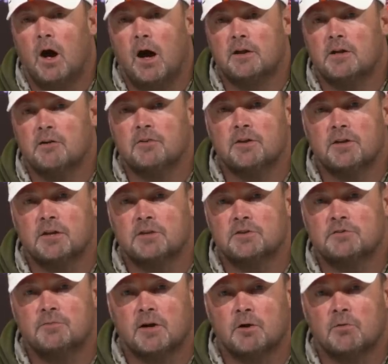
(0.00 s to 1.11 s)
I definitely think
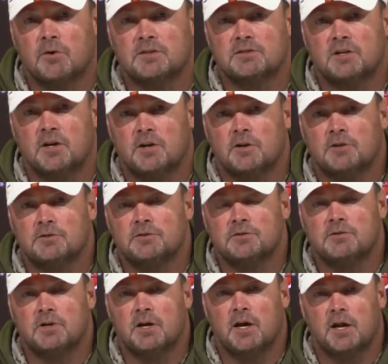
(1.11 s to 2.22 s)
there's better weeks than others.
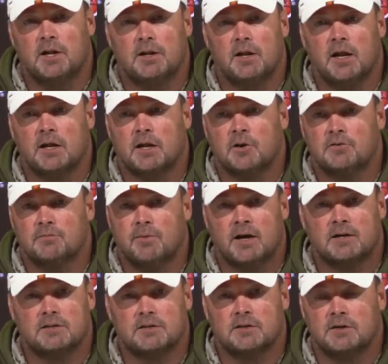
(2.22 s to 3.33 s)
And that goes
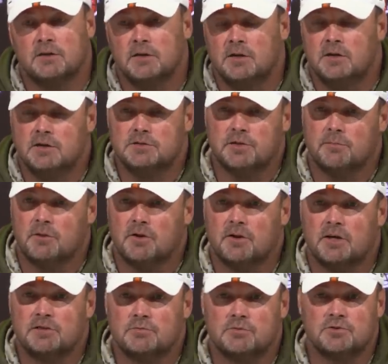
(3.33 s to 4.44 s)
back to some of the
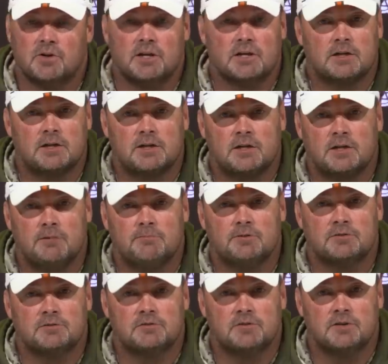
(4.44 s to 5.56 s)
things we're trying to clean up
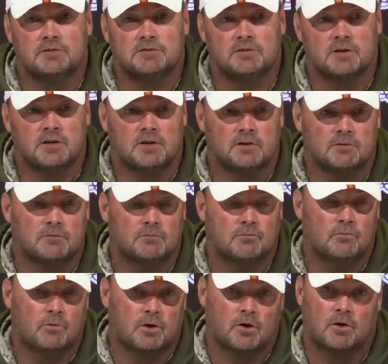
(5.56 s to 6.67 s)
is
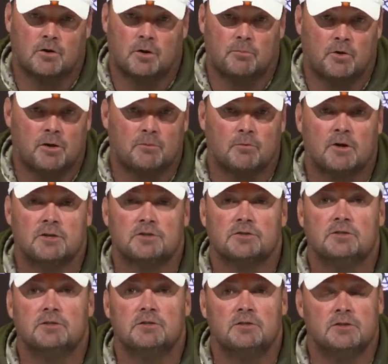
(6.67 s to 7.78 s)
work on our
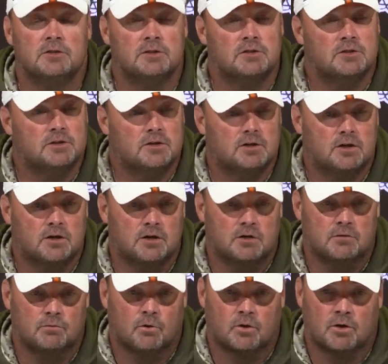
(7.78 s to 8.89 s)
preparation.
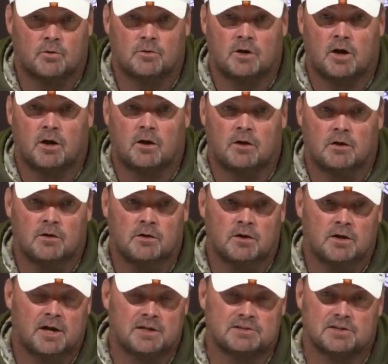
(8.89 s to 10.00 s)
Work on our
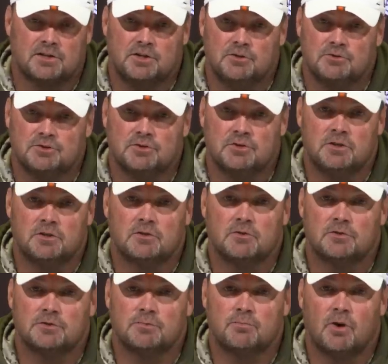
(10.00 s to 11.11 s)
execution during the
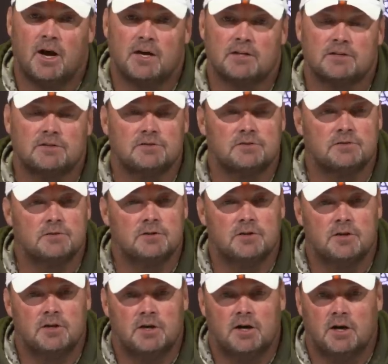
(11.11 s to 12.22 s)
course of practice,
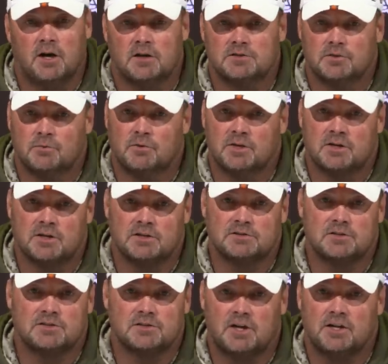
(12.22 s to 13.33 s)
so when it gets
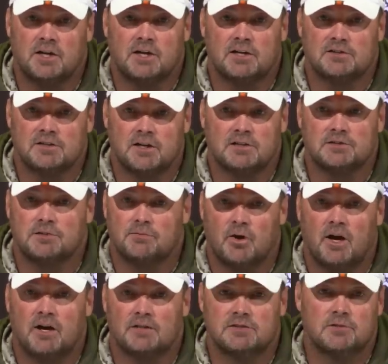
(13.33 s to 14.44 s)
to Sunday, it's not a
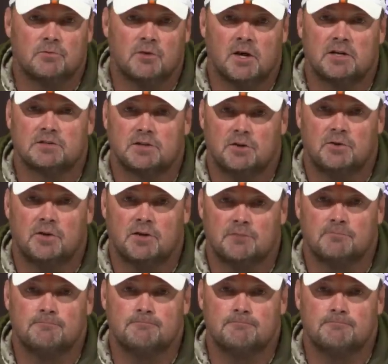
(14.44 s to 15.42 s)
surprise that we're executing.